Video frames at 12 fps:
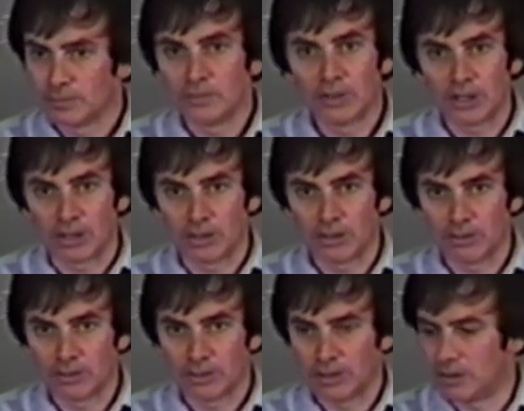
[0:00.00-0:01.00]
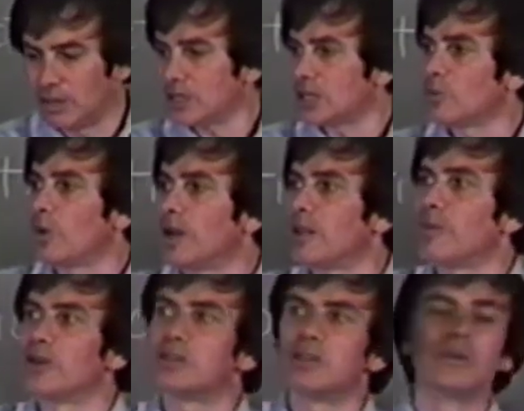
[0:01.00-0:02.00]
You know, this is one of the
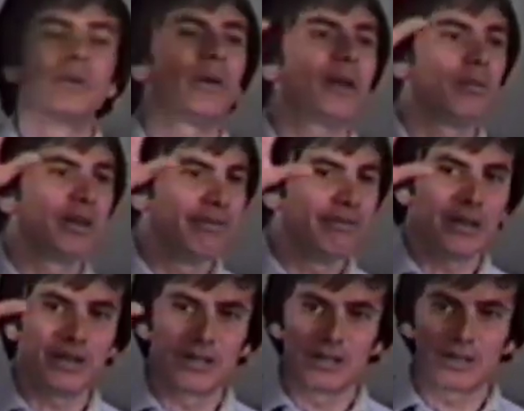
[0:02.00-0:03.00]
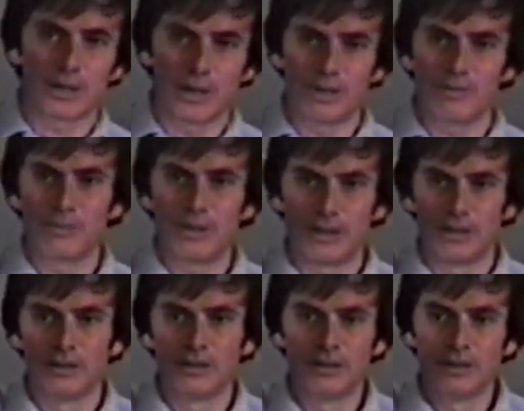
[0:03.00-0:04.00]
most incredible inventions God ever made.
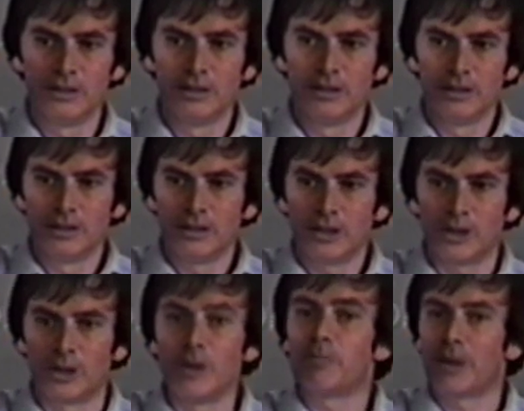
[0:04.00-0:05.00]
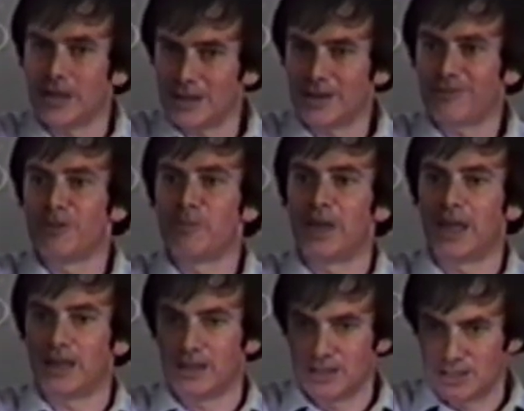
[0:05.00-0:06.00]
You know, patented for
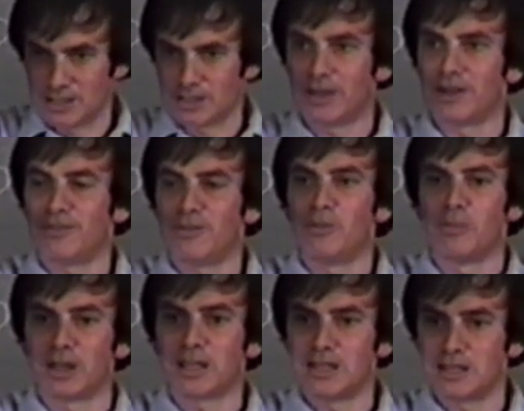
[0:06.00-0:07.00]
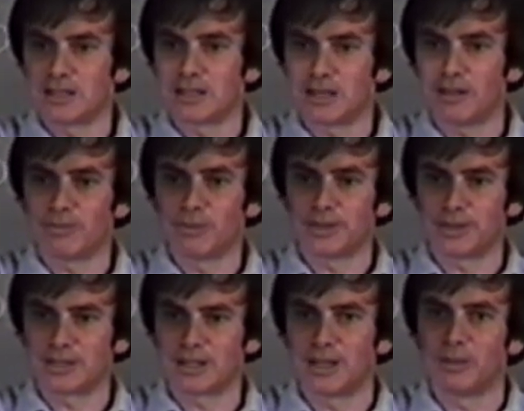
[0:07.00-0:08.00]
man and designed a few monkeys and stuff with the
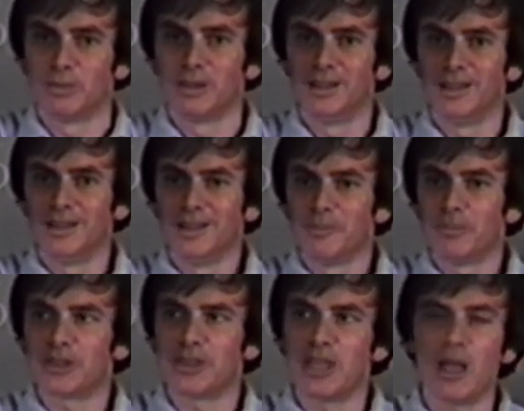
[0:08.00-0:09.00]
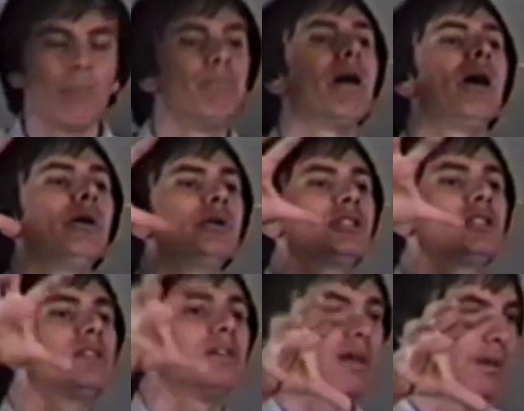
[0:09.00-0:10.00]
same, but the opposed
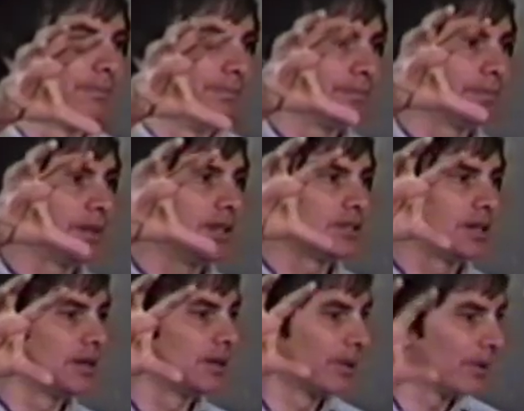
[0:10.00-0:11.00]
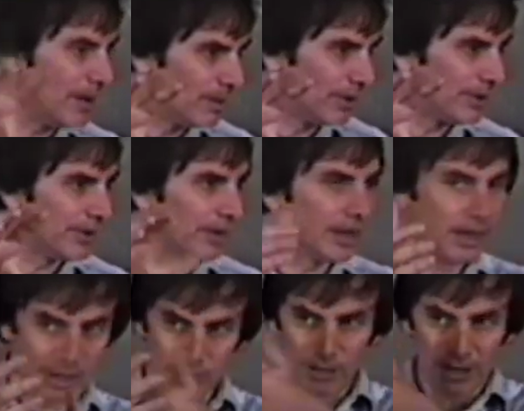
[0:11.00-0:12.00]
thumb is an incredible thing, and
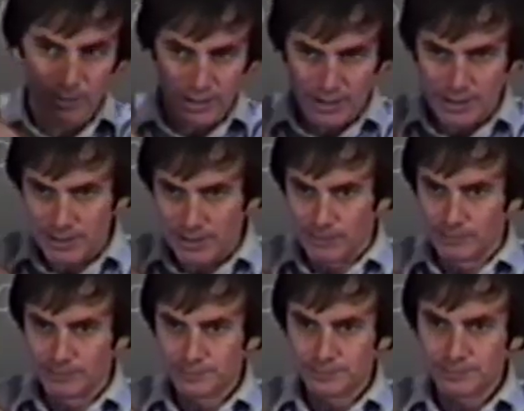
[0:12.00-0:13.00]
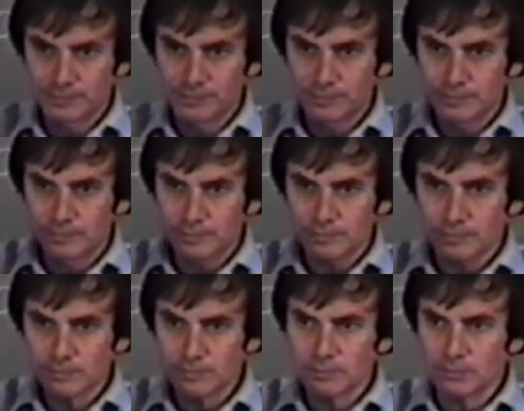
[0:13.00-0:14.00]
the blood went on the thumb.
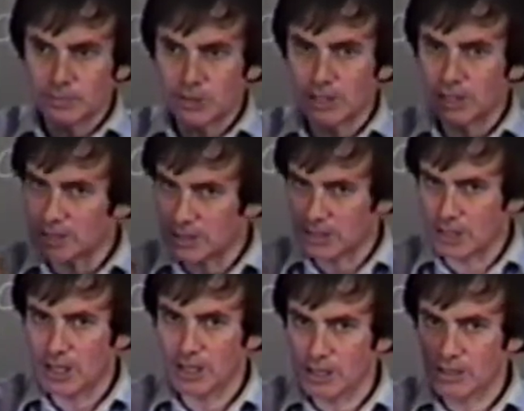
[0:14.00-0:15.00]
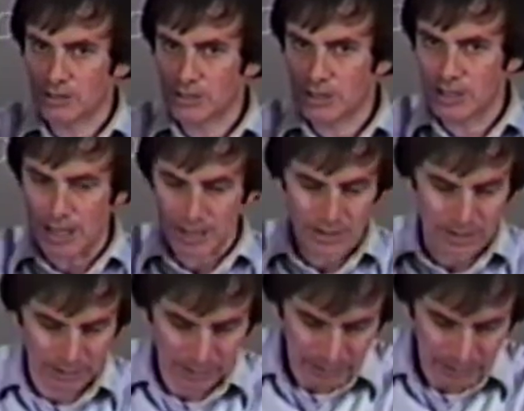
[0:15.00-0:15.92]
See, that's the key to the action.